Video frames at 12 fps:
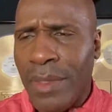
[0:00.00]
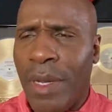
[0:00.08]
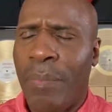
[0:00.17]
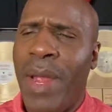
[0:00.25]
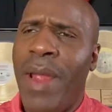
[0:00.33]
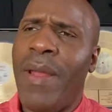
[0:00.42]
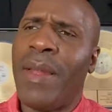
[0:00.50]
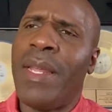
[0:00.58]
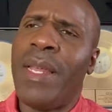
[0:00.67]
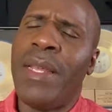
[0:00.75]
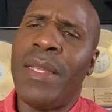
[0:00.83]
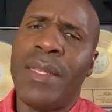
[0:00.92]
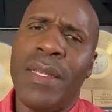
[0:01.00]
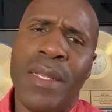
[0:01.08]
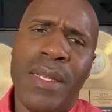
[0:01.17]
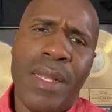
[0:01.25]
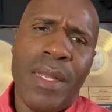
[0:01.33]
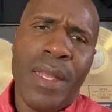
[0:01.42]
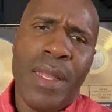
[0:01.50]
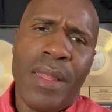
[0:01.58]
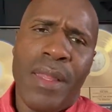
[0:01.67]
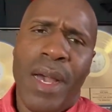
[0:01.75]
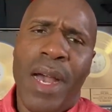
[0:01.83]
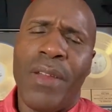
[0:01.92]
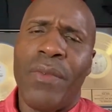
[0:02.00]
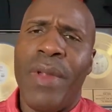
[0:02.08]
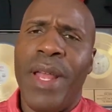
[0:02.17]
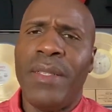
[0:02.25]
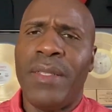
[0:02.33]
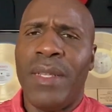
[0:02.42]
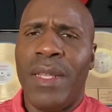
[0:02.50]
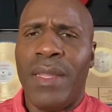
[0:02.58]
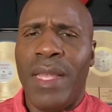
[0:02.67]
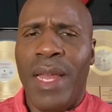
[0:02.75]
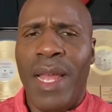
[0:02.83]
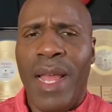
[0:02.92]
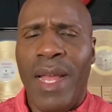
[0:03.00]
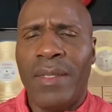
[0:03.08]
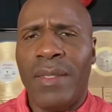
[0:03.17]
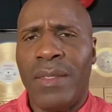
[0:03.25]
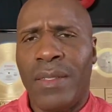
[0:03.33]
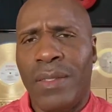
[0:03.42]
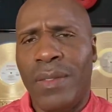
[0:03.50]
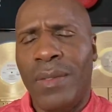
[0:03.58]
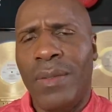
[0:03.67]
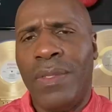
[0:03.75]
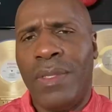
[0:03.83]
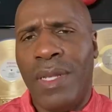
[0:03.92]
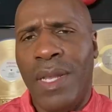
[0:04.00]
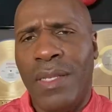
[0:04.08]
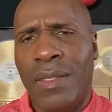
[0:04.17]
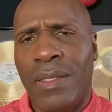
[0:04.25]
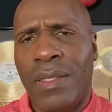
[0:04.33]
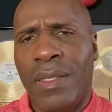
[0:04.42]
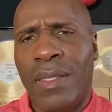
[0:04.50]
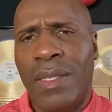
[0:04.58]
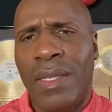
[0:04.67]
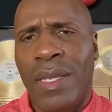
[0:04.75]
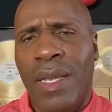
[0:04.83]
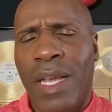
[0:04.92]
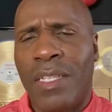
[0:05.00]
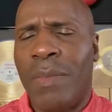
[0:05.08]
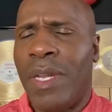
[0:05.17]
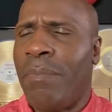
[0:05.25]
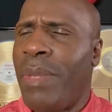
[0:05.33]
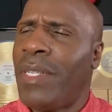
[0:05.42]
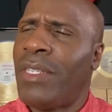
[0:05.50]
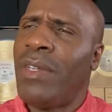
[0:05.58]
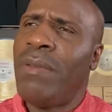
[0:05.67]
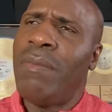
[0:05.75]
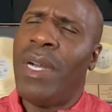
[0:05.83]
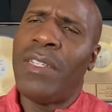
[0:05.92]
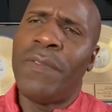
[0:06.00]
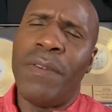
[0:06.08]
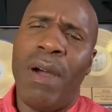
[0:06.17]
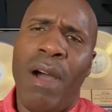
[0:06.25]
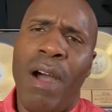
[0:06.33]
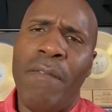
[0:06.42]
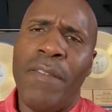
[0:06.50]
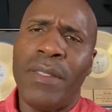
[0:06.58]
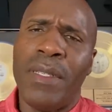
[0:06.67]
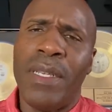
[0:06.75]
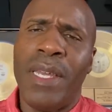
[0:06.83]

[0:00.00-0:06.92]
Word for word: Apparently, the unrest that has ensued since has been a bit too much for Officer